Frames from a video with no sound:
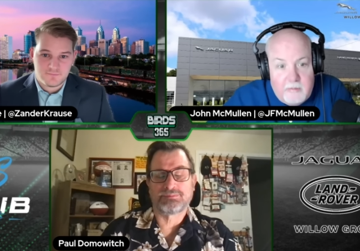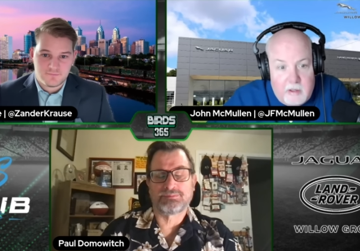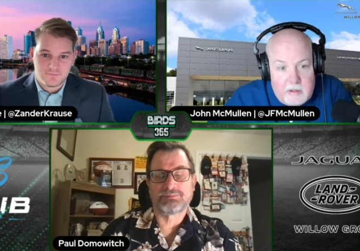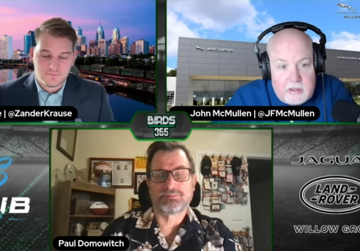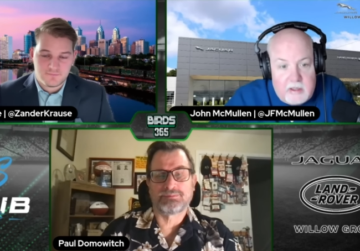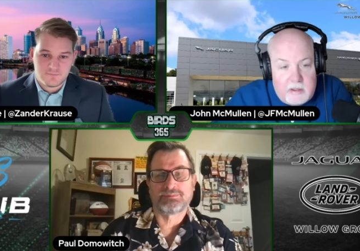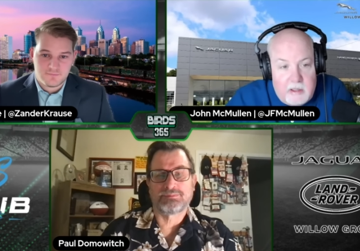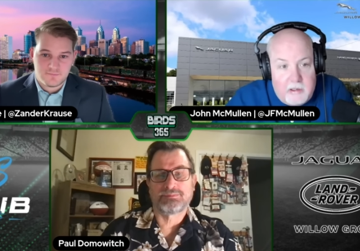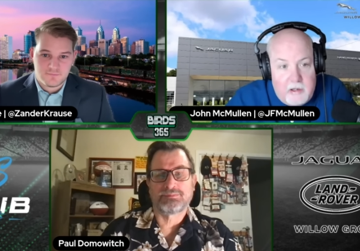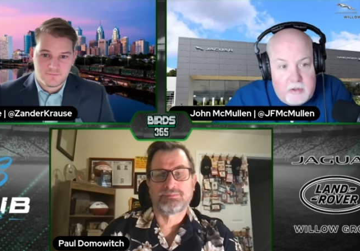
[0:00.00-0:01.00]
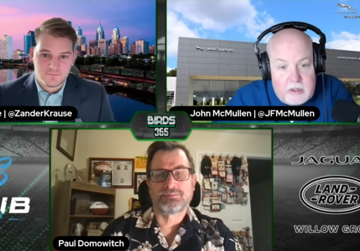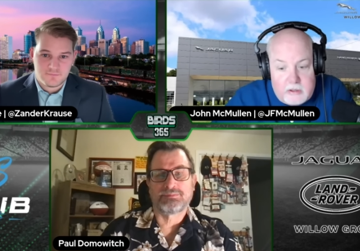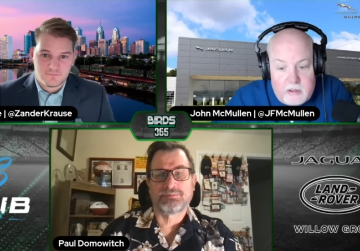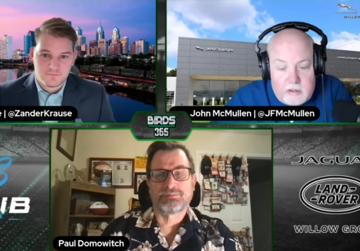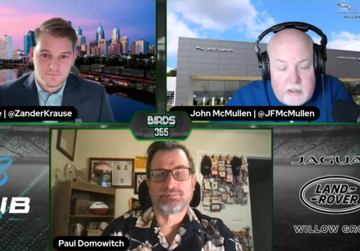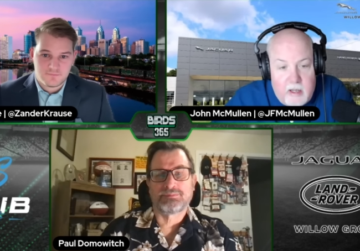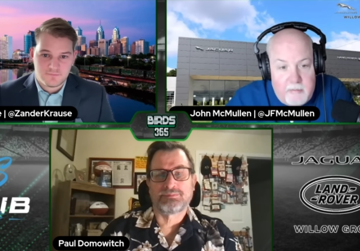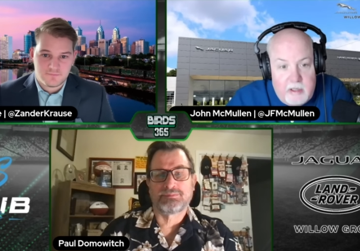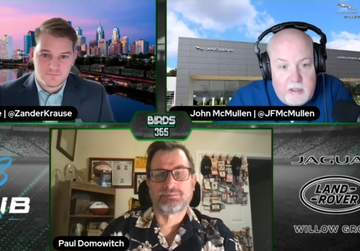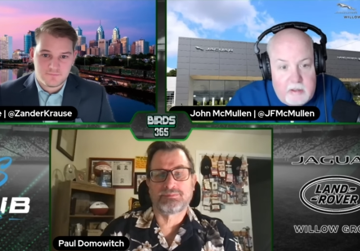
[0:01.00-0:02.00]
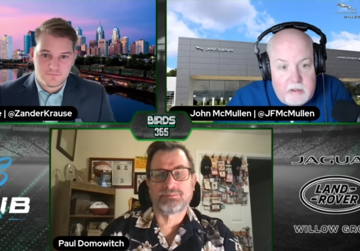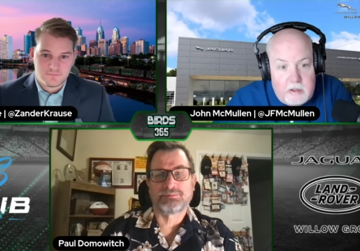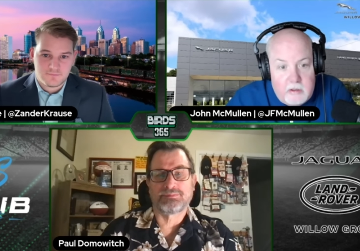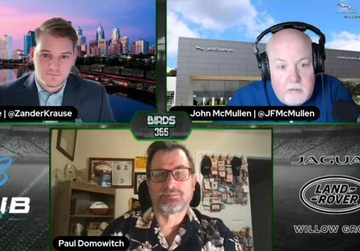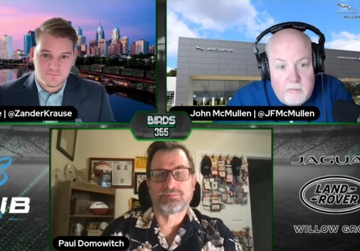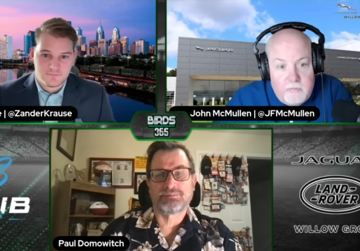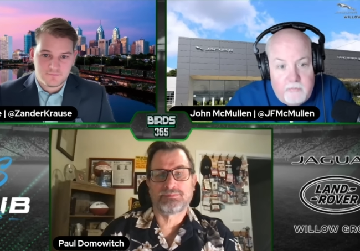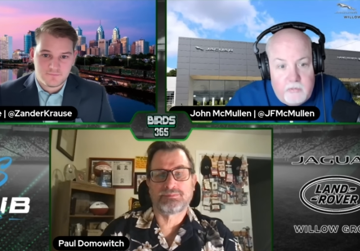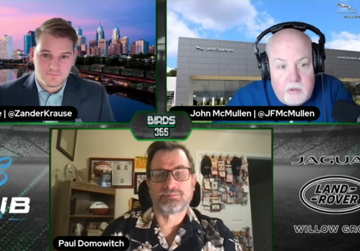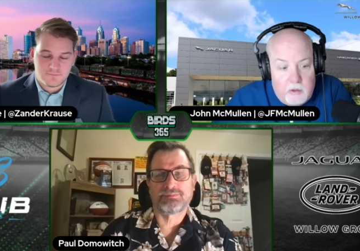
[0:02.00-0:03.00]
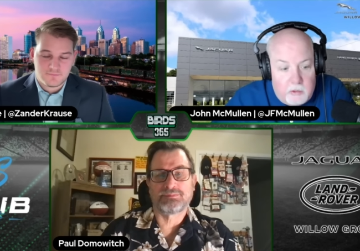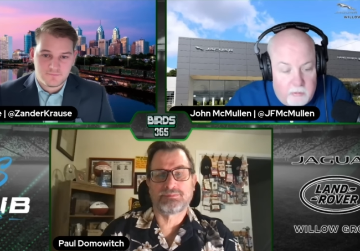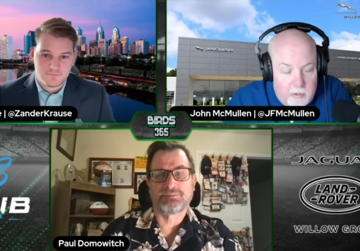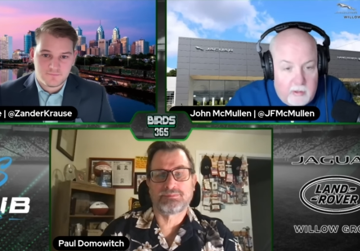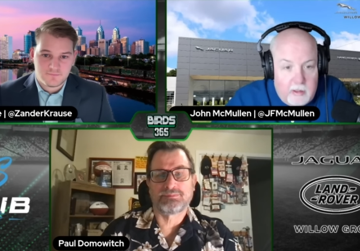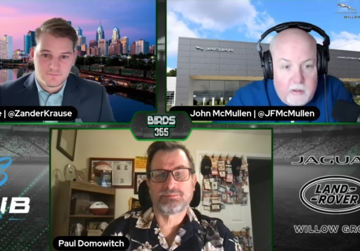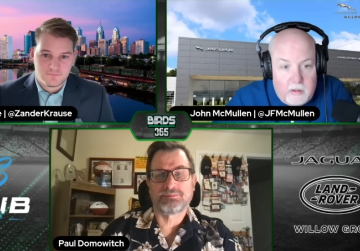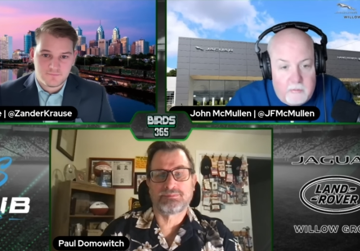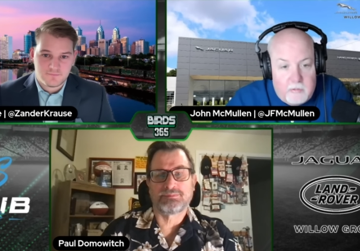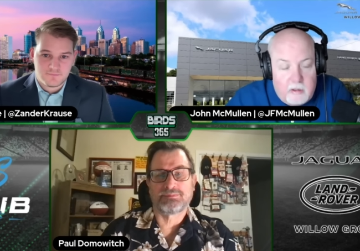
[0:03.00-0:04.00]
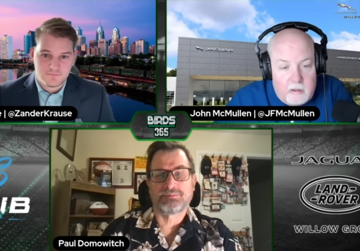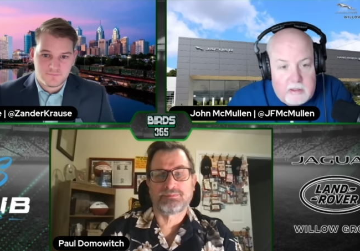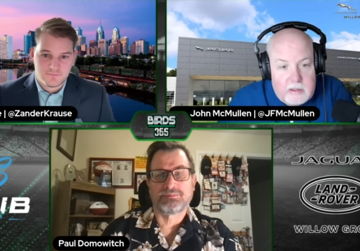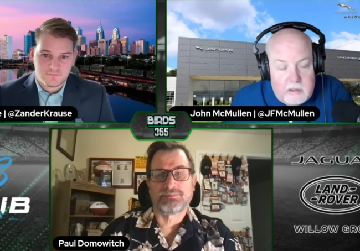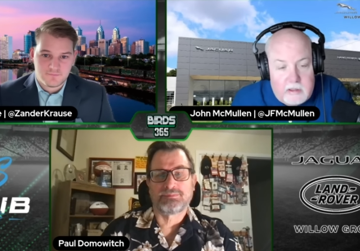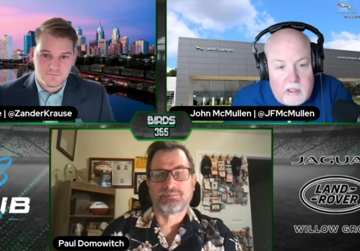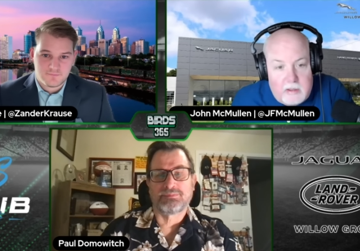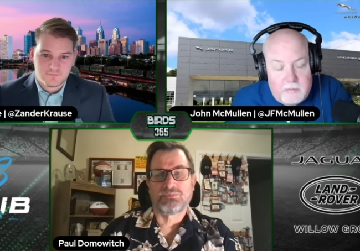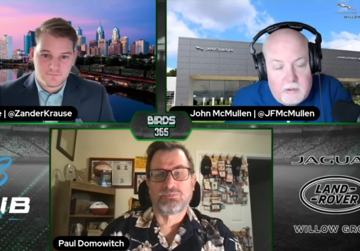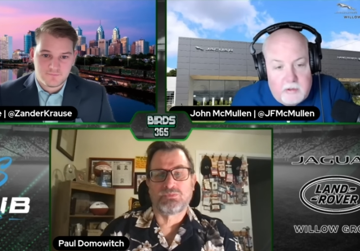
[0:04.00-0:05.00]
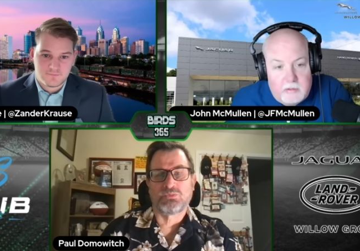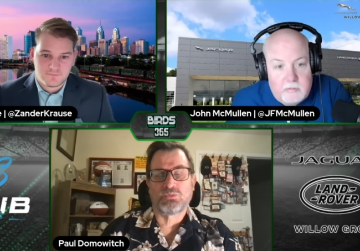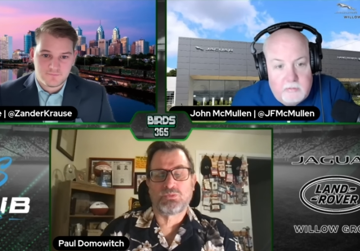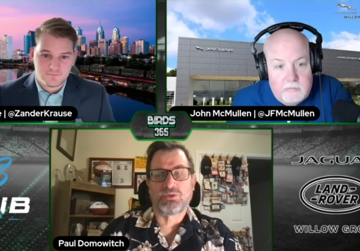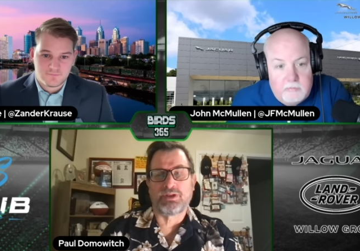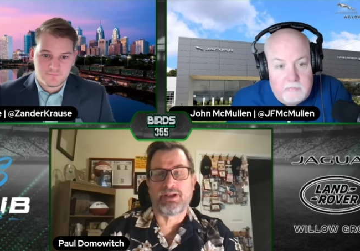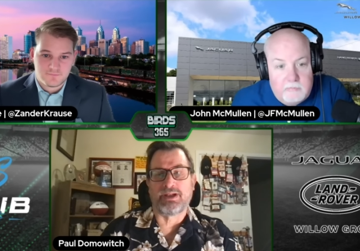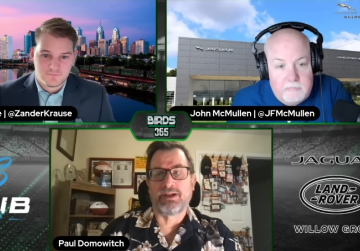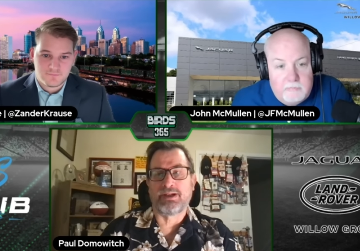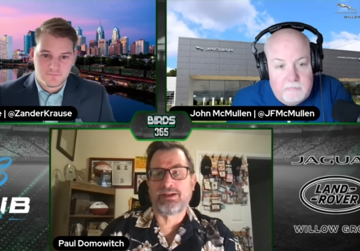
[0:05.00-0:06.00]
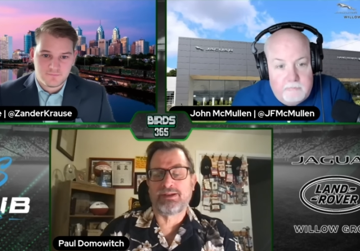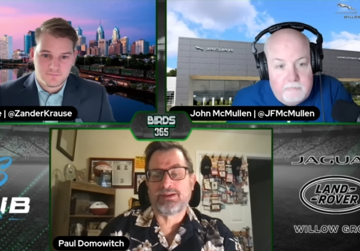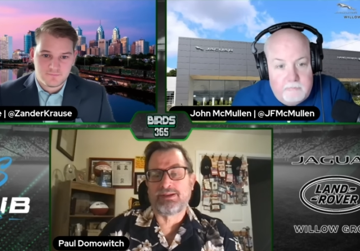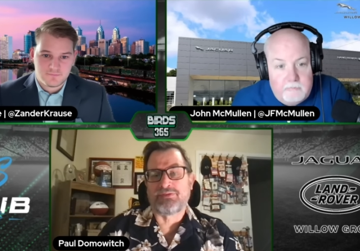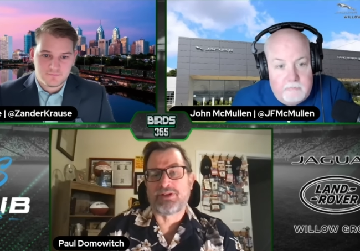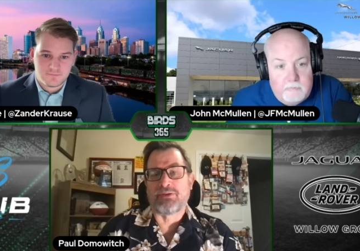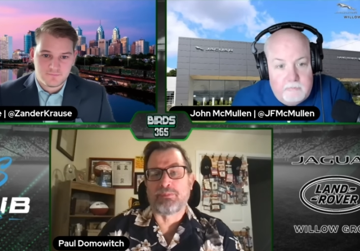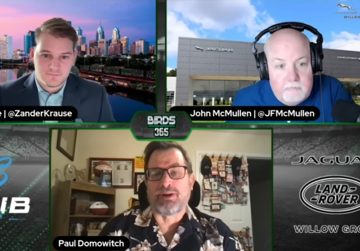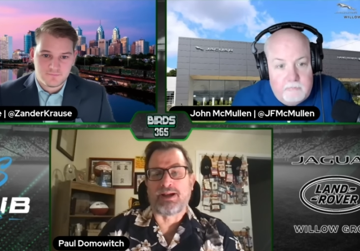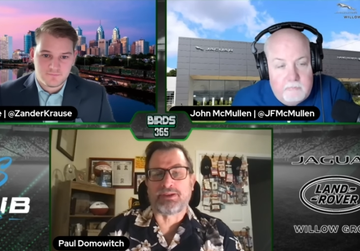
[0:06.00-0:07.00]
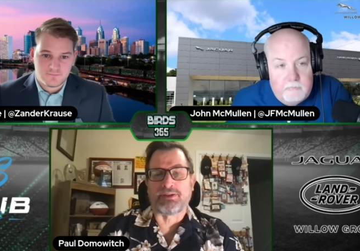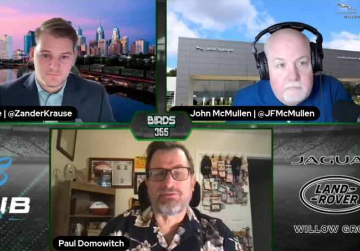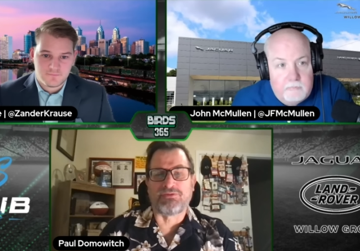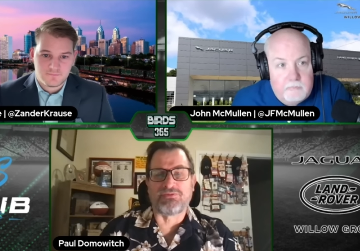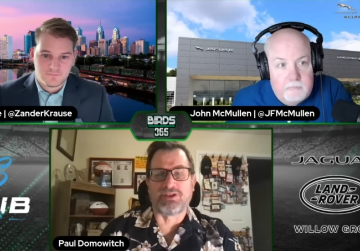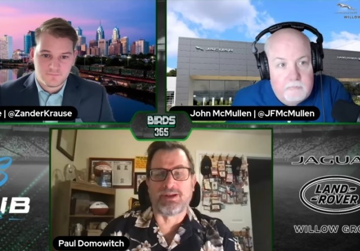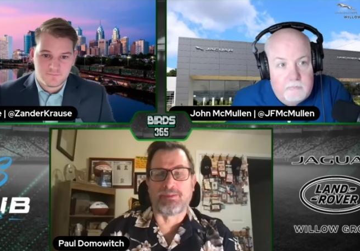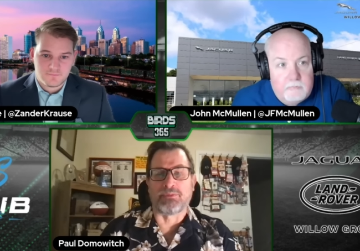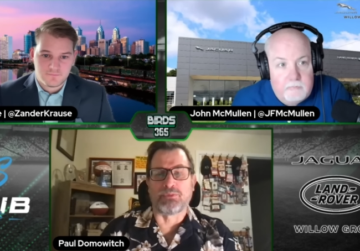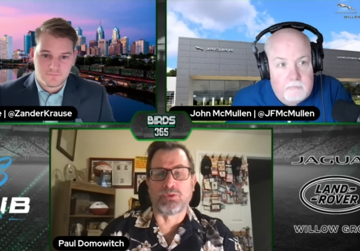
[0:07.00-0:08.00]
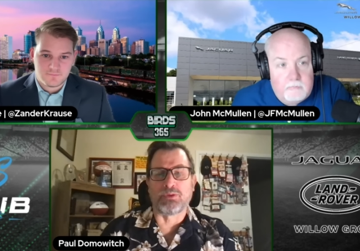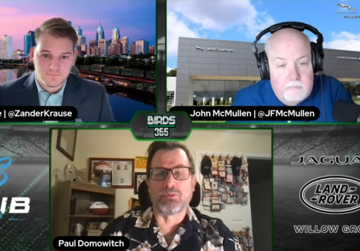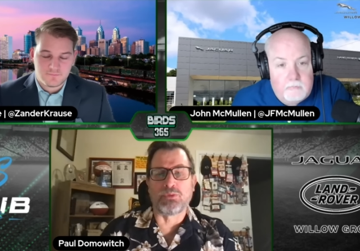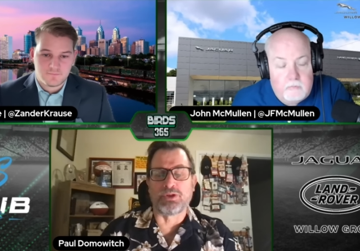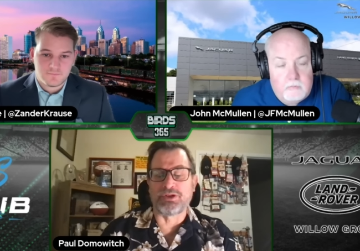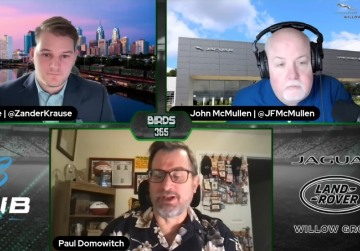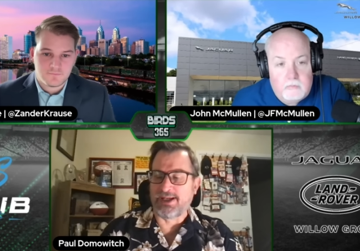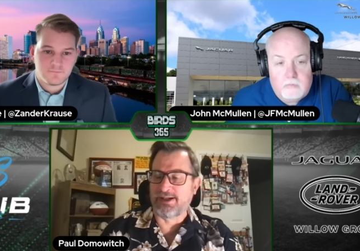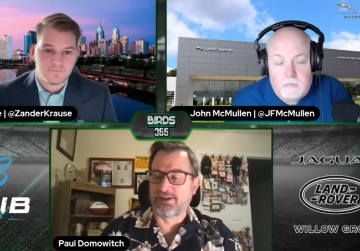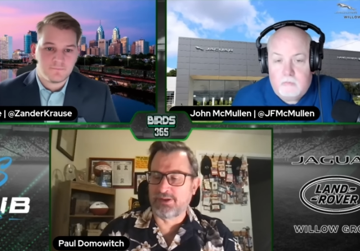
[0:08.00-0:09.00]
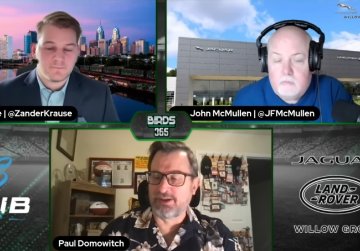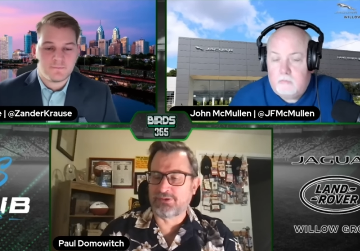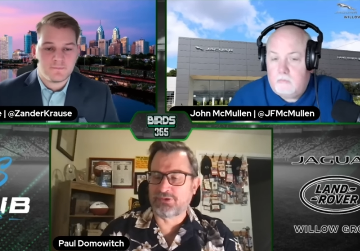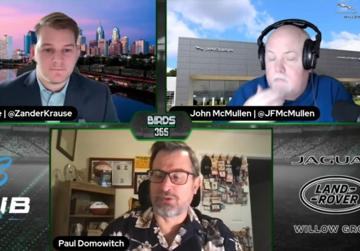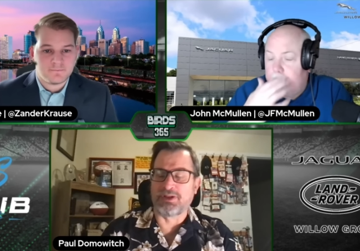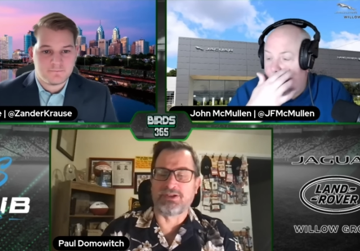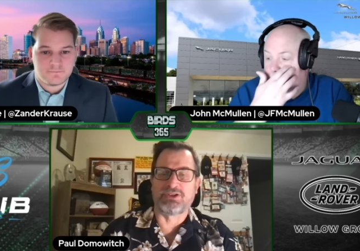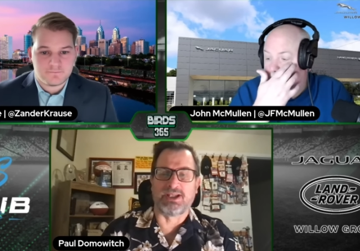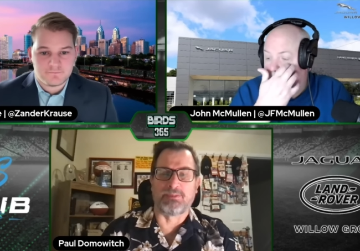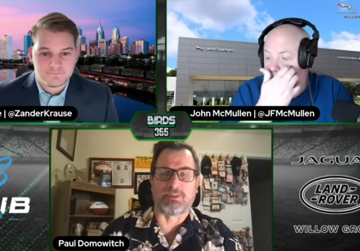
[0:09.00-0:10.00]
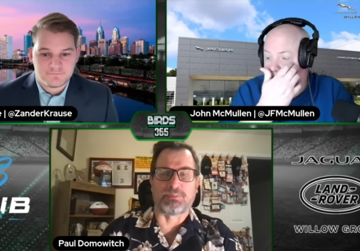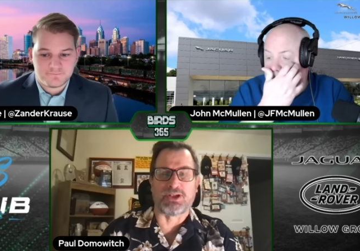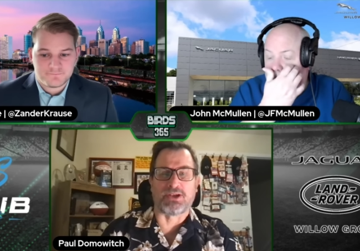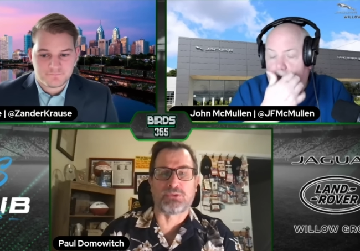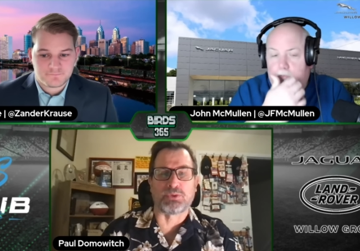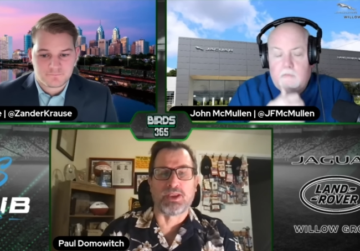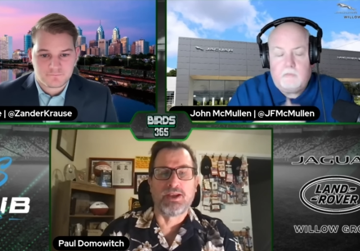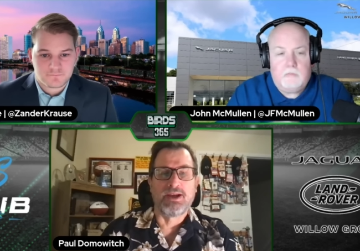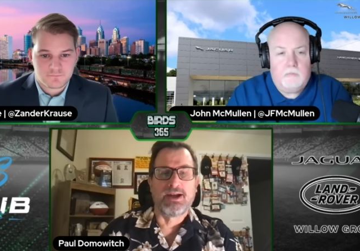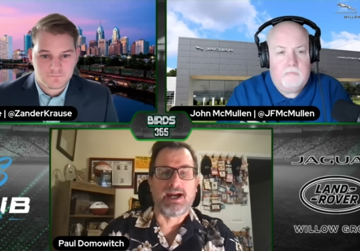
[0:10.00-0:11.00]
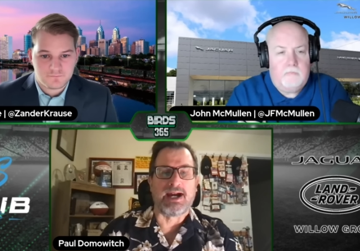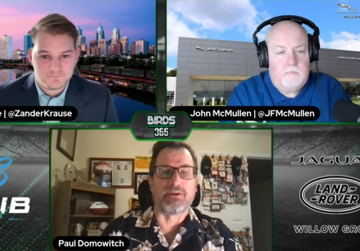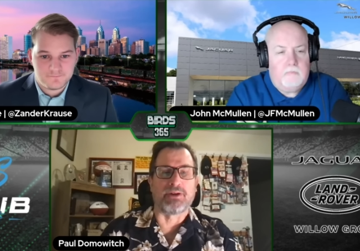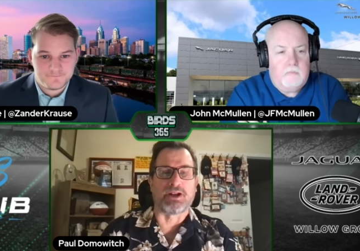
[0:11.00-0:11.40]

Speaker 1: assistant coaches because that means you're really good and really successful.
Speaker 2: Yeah, I've never bought the. I mean, when you had so many teams obsessed with hiring